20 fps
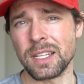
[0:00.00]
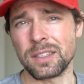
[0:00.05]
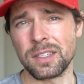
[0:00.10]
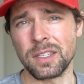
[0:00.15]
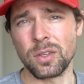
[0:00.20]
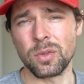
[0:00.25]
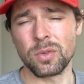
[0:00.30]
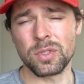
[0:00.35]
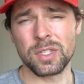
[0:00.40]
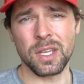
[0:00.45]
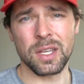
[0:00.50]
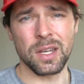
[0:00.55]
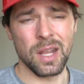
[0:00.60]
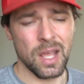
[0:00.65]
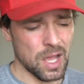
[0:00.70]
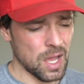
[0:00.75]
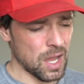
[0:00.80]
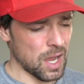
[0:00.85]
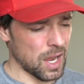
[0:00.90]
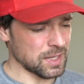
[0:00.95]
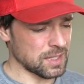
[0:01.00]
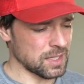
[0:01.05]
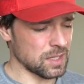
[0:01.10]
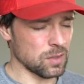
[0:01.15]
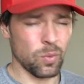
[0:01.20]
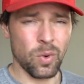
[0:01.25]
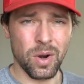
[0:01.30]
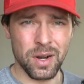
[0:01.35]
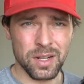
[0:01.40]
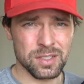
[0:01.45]
get to use it, I
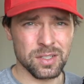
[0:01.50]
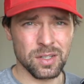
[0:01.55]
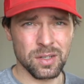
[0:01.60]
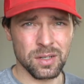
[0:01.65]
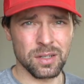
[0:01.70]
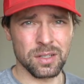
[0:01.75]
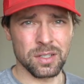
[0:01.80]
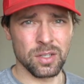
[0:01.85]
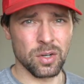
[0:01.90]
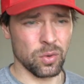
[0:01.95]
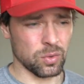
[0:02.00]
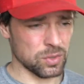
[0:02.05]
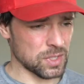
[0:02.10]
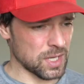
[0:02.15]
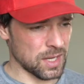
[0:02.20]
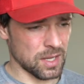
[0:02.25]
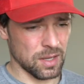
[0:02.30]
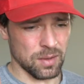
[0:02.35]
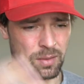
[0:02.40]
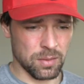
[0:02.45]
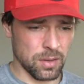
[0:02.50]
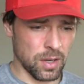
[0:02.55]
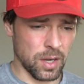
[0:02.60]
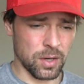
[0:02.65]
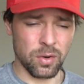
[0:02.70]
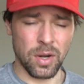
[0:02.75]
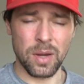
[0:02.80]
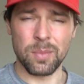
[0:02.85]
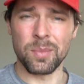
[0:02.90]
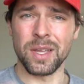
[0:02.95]
didn't want it to, take
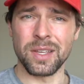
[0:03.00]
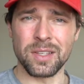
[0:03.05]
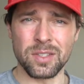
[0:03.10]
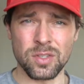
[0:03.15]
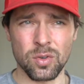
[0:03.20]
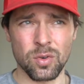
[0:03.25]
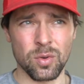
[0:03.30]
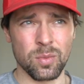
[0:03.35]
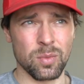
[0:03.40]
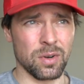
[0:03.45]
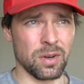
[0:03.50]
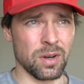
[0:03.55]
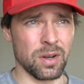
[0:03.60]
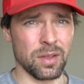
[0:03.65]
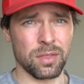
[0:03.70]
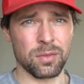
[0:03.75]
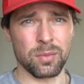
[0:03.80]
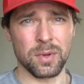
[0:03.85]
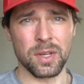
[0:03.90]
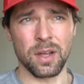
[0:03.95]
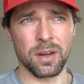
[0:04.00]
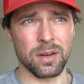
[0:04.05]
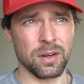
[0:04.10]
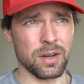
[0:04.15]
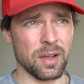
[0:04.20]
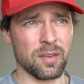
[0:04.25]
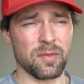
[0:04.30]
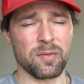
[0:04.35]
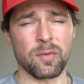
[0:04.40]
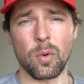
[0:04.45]
a great big zoom or a
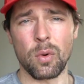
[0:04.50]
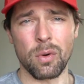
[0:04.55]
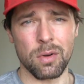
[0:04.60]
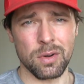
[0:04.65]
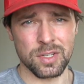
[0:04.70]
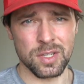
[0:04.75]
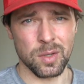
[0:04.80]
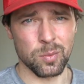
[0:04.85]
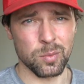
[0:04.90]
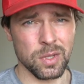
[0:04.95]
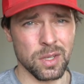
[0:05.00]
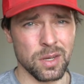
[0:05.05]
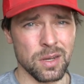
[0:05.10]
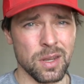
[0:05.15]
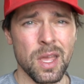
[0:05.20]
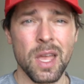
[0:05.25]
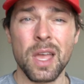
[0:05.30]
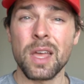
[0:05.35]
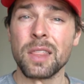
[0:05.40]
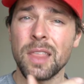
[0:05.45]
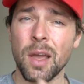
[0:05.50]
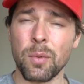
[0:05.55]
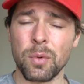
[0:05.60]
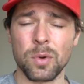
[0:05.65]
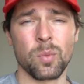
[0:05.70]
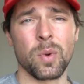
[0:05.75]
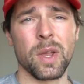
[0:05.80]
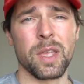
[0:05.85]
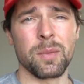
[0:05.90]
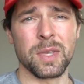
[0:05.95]
300 f4 or something that
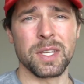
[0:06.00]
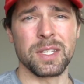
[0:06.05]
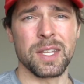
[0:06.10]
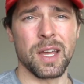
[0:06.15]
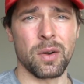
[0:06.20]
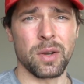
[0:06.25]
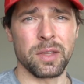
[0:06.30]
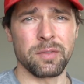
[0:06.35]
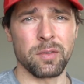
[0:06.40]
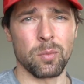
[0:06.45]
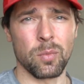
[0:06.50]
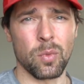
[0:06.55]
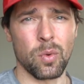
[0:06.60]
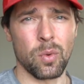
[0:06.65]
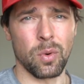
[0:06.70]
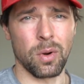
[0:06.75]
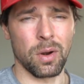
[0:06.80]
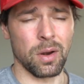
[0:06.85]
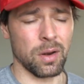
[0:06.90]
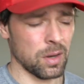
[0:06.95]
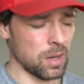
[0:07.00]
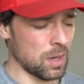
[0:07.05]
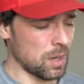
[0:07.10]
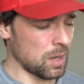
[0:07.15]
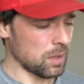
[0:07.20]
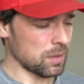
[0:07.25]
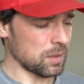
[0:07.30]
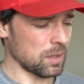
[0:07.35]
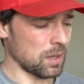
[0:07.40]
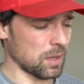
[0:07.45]
would weigh me down even more.
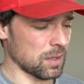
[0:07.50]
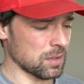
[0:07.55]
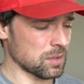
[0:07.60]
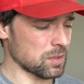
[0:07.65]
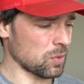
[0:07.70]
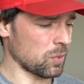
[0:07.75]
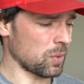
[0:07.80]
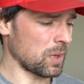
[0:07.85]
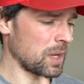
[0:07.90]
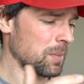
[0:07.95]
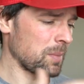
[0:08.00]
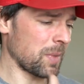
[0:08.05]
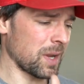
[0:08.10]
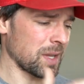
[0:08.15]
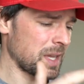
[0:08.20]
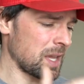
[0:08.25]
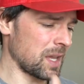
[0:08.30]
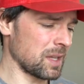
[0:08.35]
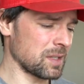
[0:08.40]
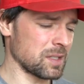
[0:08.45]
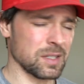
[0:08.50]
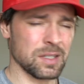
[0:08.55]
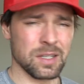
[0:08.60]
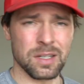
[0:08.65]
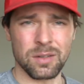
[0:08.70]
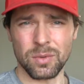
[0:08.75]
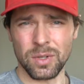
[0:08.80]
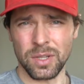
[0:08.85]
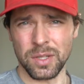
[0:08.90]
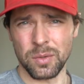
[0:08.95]
So in my case, it
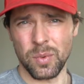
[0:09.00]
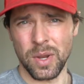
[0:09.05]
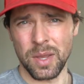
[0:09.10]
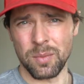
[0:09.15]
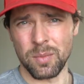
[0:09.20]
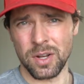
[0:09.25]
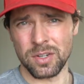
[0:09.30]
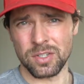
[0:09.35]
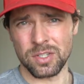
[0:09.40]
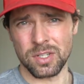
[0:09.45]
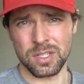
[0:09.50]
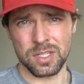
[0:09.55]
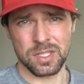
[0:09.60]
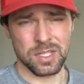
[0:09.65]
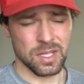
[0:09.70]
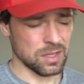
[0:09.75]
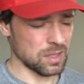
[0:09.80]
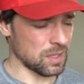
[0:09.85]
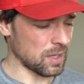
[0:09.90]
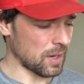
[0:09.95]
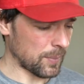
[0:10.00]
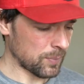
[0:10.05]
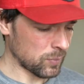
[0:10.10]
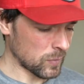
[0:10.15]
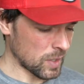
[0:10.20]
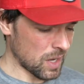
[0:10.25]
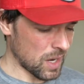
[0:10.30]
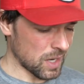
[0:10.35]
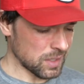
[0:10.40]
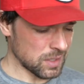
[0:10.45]
didn't really weigh much, just sitting there.
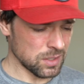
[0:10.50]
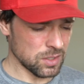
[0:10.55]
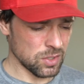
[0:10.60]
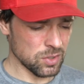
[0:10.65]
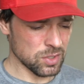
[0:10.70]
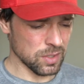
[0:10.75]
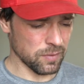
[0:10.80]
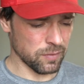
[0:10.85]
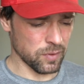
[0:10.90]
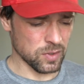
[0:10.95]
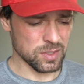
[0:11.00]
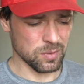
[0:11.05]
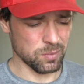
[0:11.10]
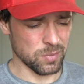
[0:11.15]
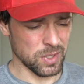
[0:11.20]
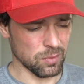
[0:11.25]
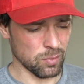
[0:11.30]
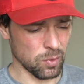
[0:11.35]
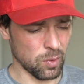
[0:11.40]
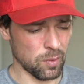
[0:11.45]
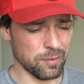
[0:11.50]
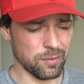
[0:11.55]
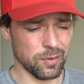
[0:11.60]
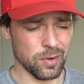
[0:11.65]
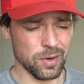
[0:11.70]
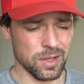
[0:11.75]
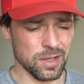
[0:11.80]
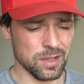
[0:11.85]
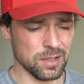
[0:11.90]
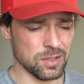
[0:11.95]
I did use it for some B-roll
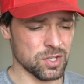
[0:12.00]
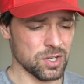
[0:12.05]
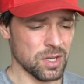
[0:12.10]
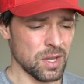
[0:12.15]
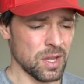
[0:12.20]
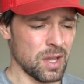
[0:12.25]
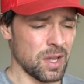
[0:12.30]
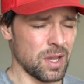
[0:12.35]
footage